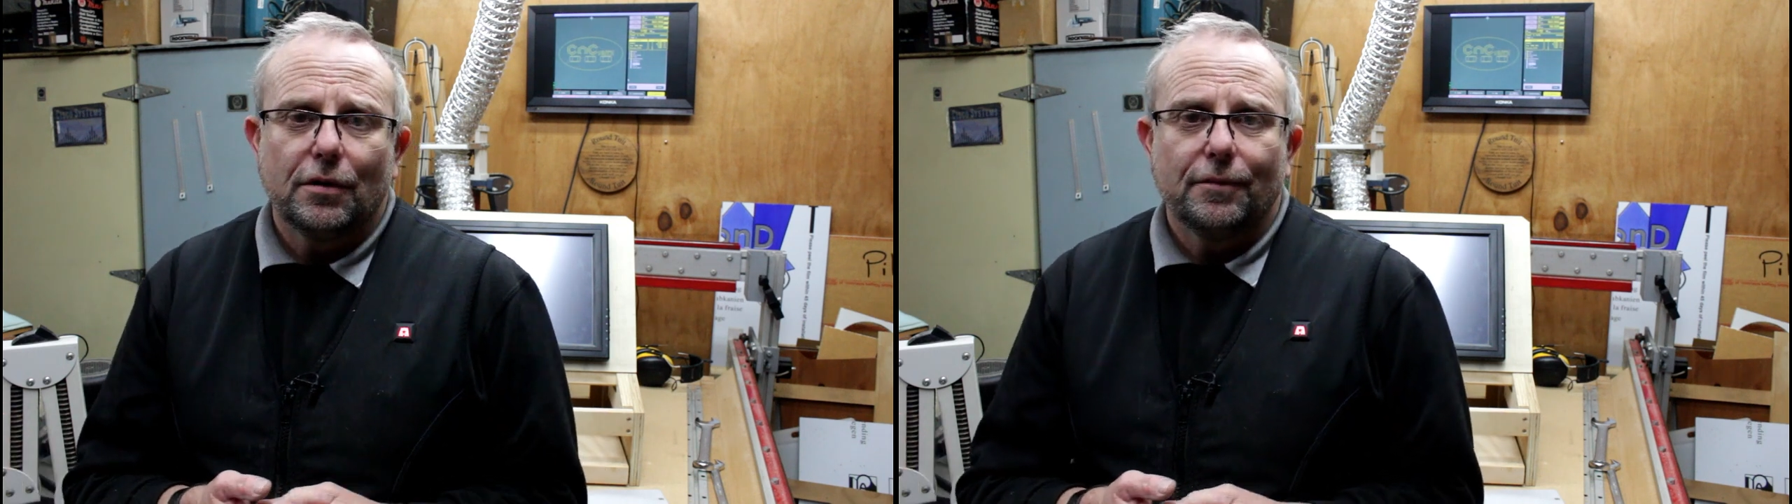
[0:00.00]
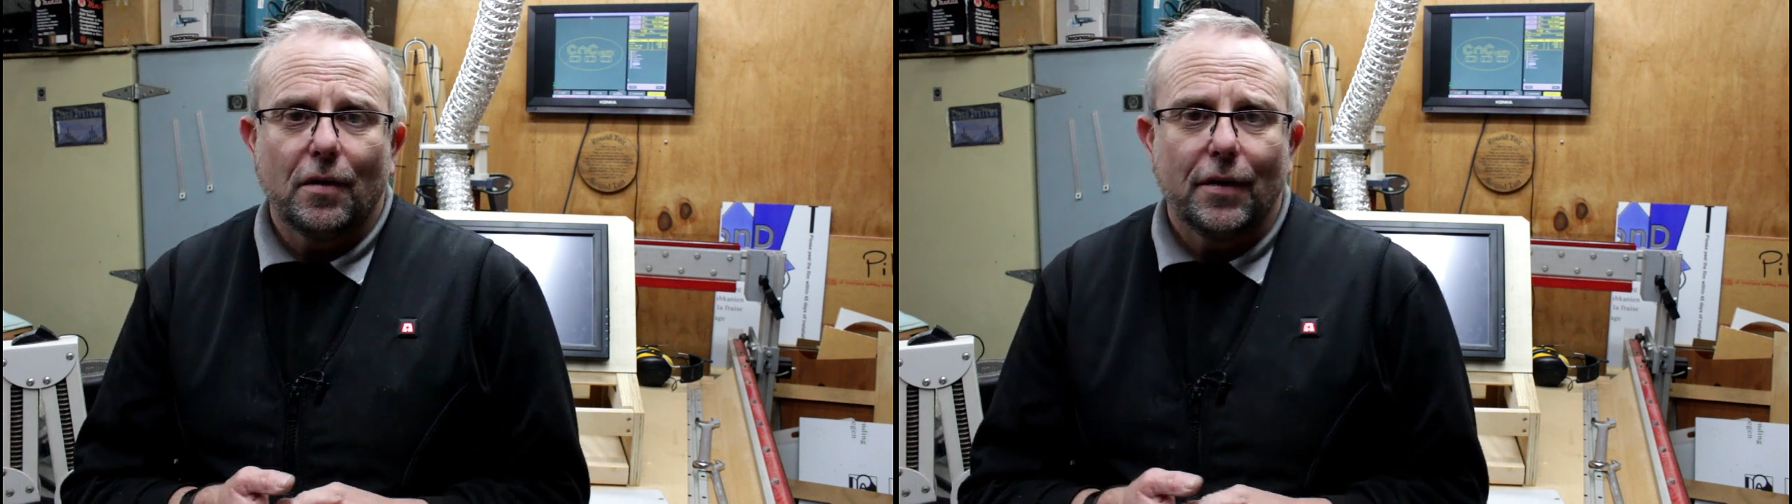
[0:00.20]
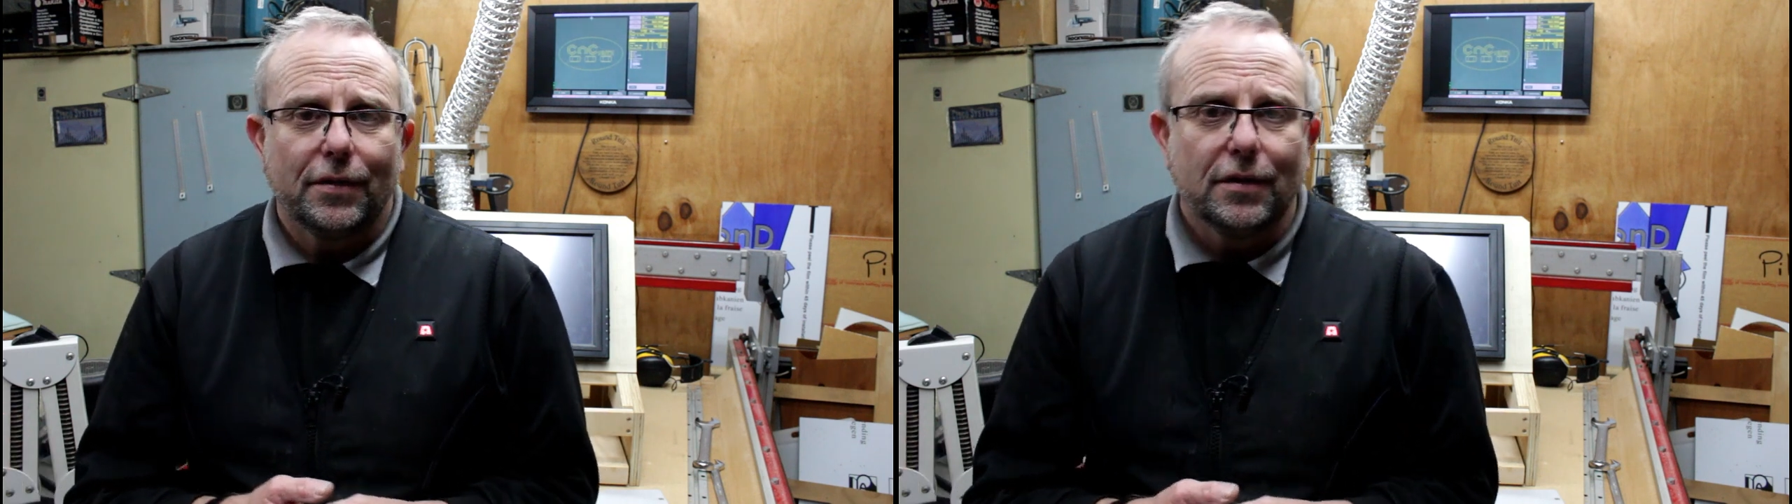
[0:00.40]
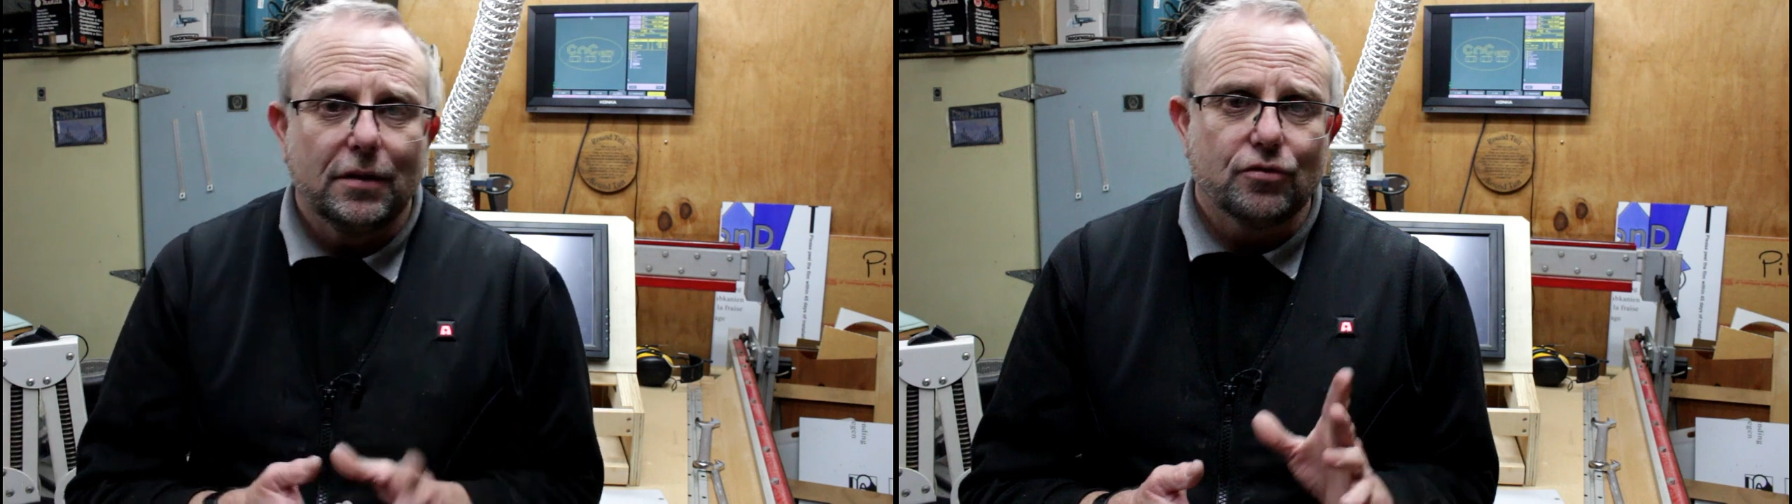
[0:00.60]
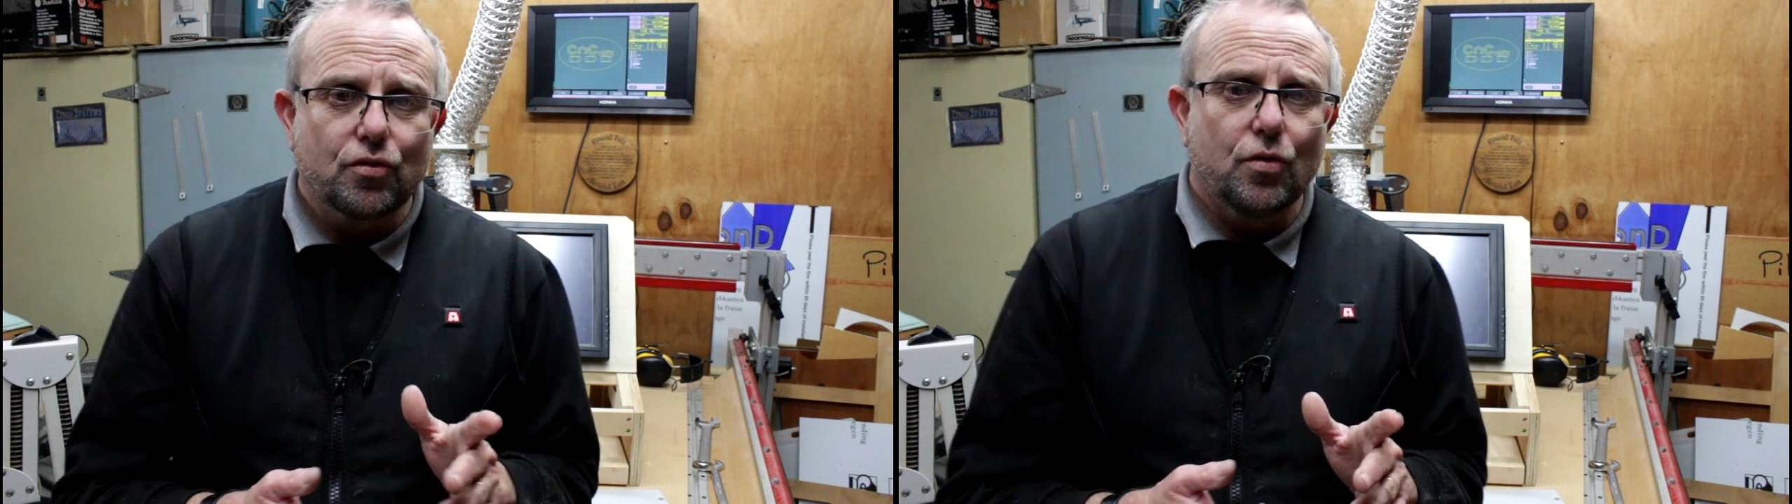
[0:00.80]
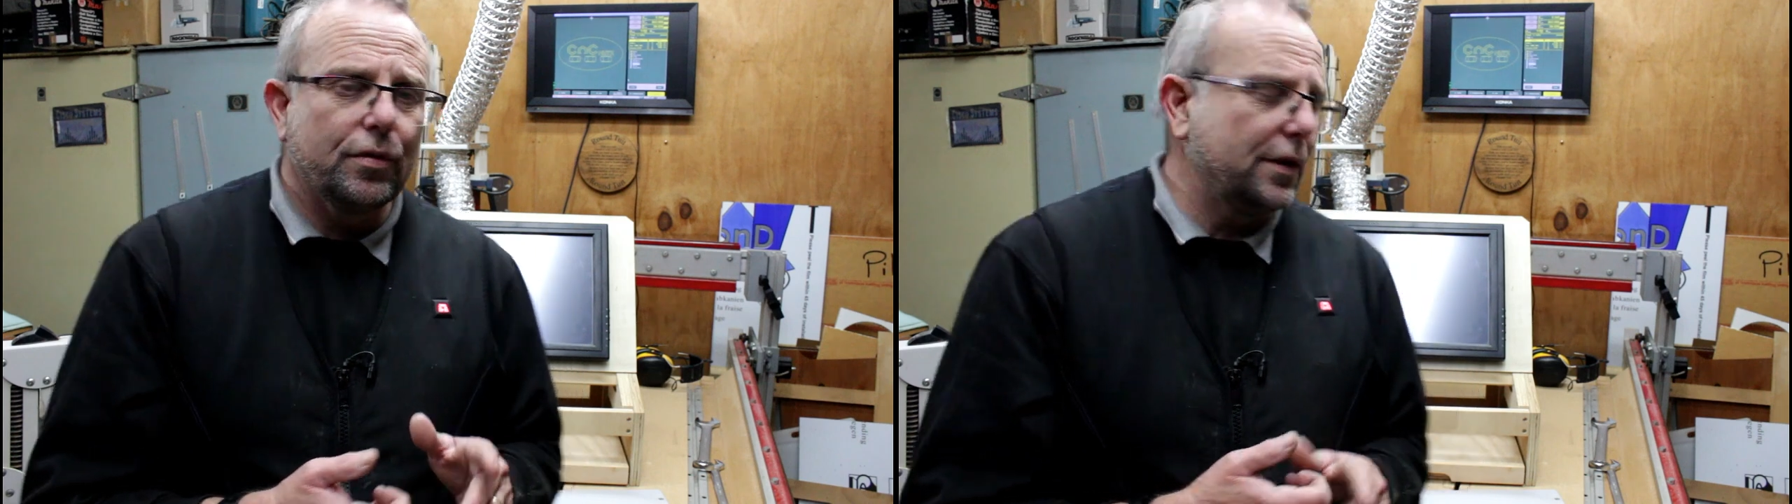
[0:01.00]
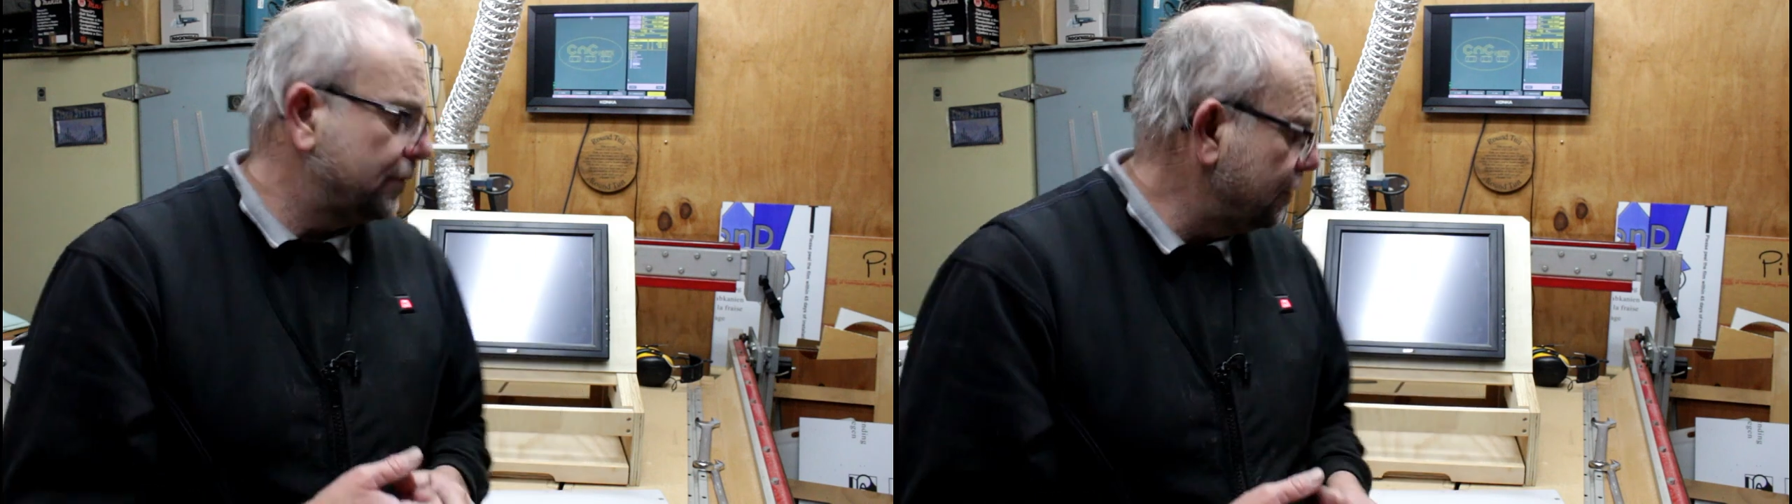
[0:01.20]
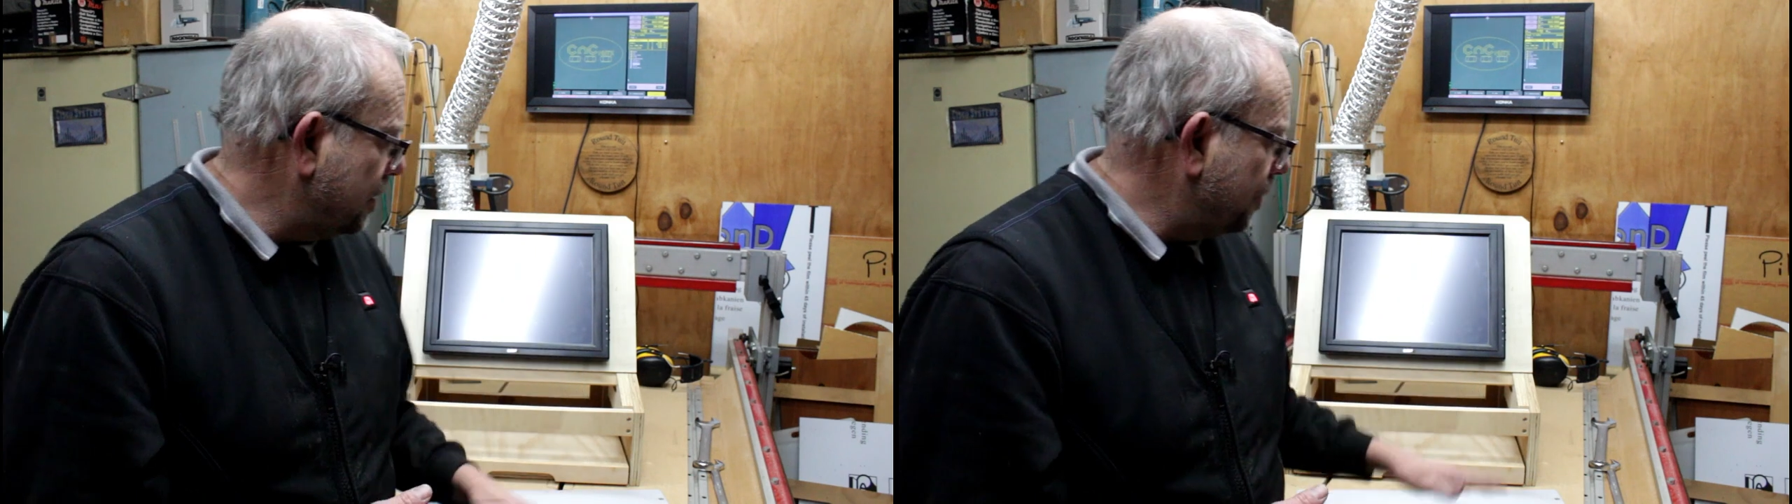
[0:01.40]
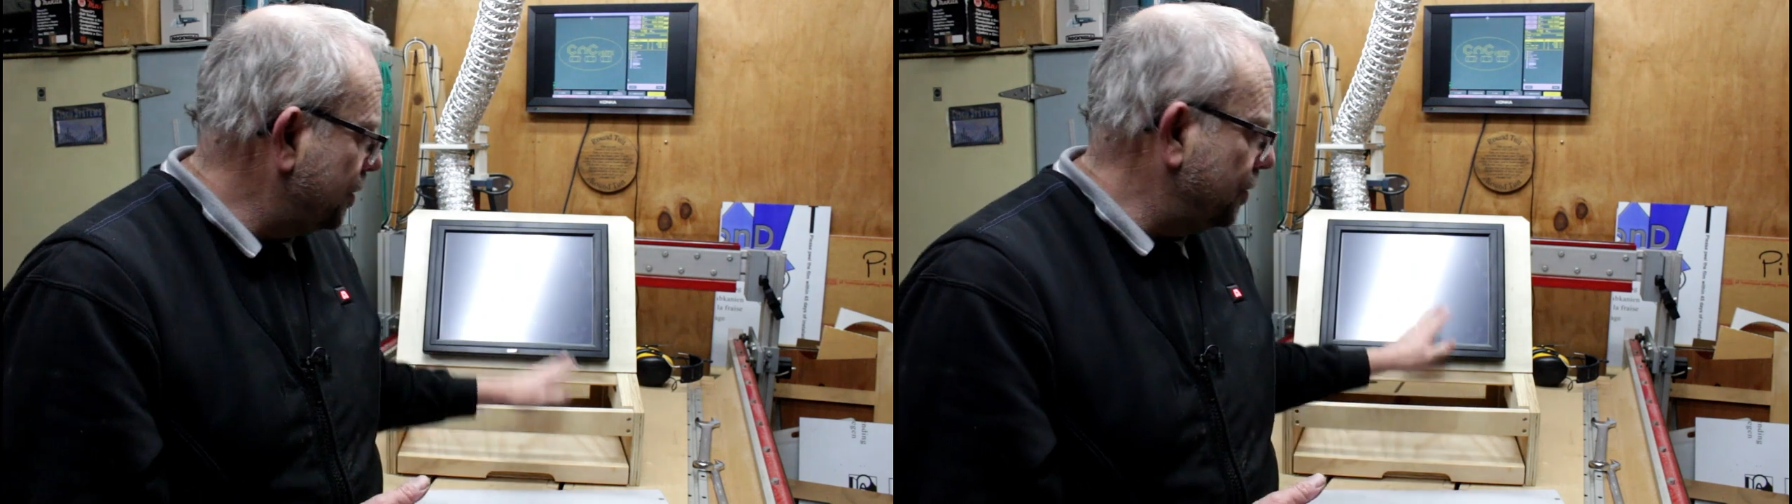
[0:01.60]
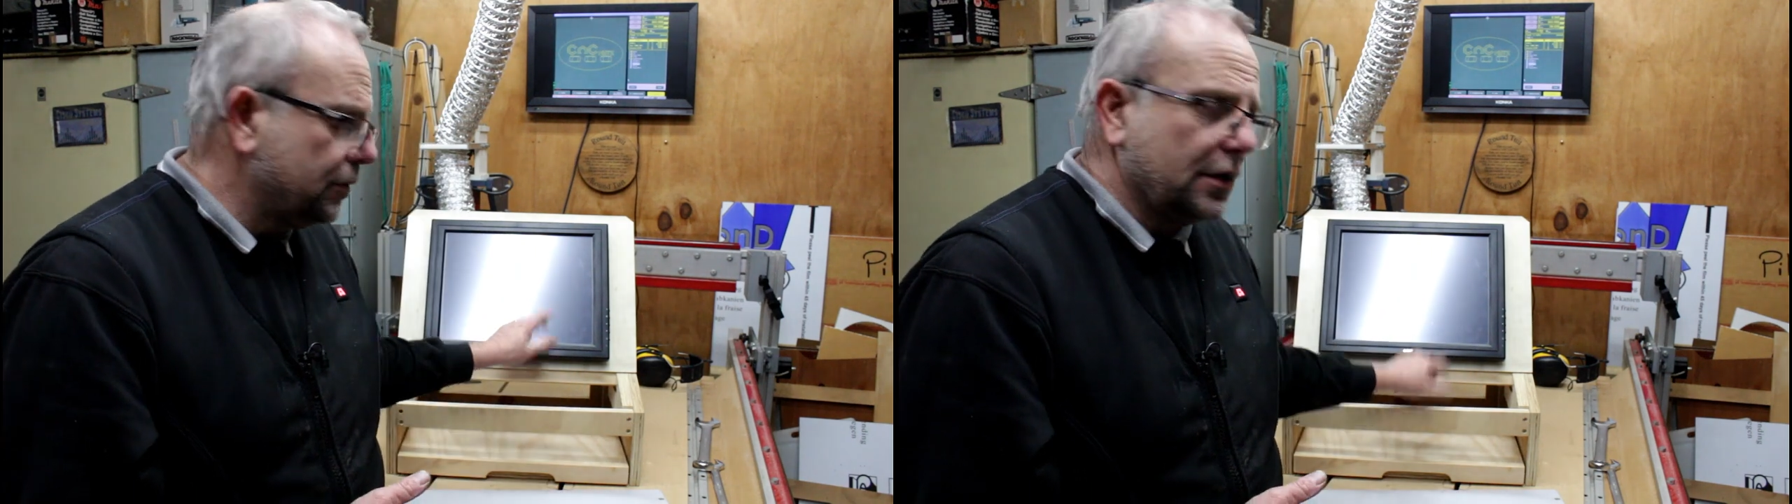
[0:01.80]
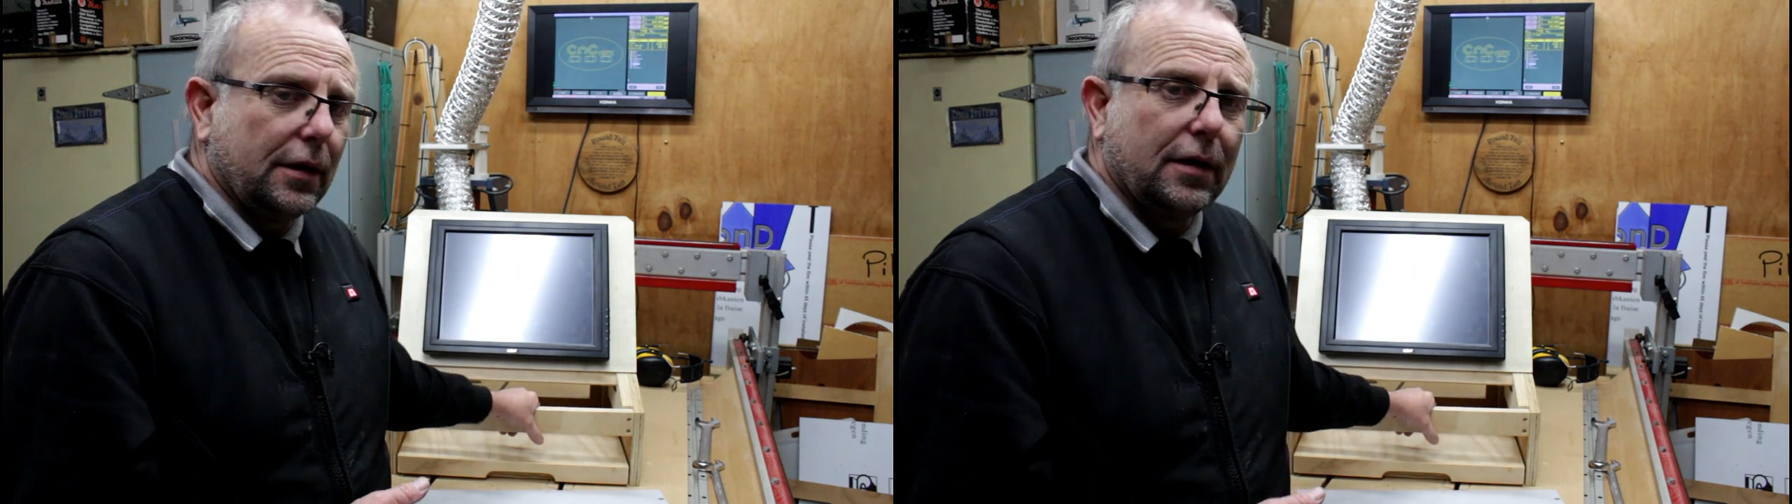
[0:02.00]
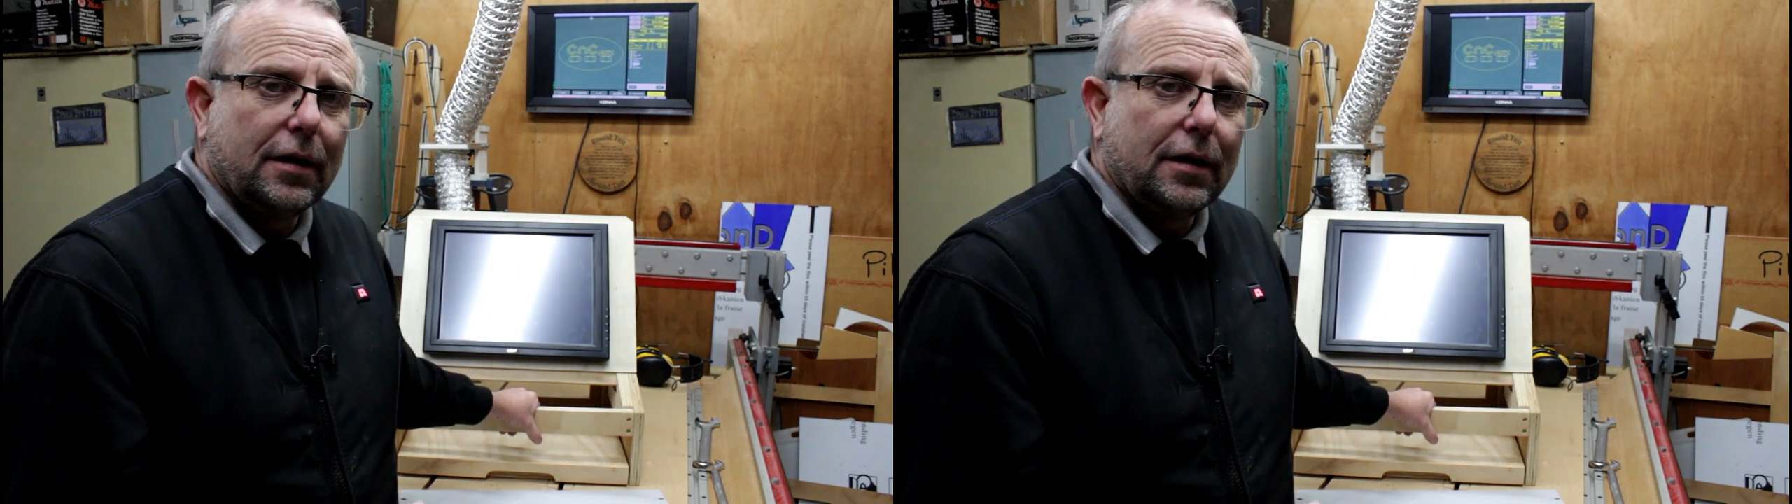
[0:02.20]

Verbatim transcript: find the drawings that I'm using